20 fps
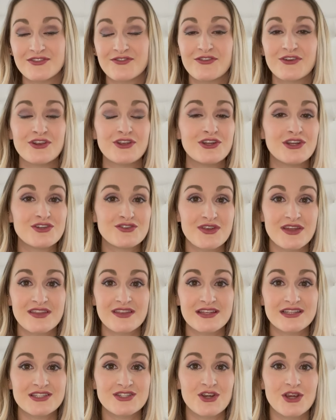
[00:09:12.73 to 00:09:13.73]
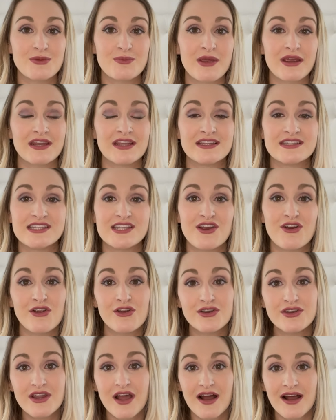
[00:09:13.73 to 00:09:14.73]
for you to drink this during pregnancy or
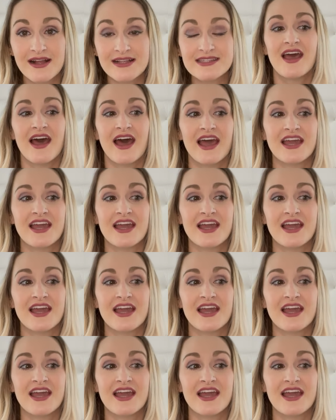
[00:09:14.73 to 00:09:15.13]
not.